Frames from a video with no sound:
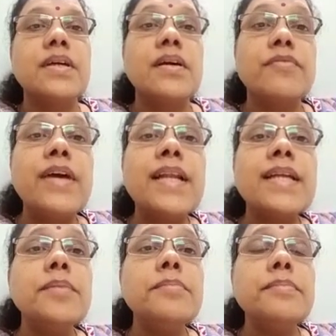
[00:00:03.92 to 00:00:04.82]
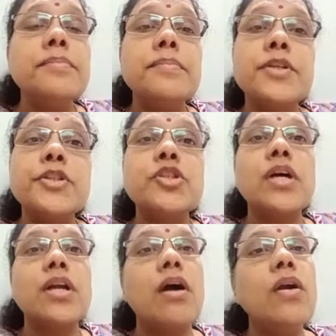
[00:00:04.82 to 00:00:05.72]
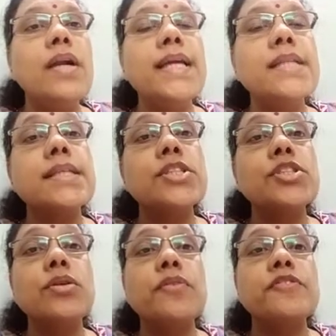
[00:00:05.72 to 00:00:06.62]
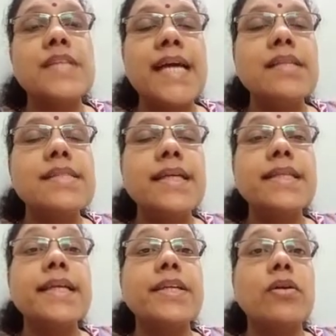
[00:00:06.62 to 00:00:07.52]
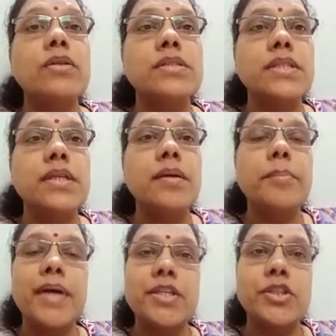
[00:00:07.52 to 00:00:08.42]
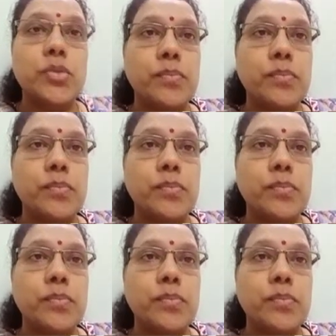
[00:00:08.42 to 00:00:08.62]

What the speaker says: Welcome to our online session of Science and Technology Part 2.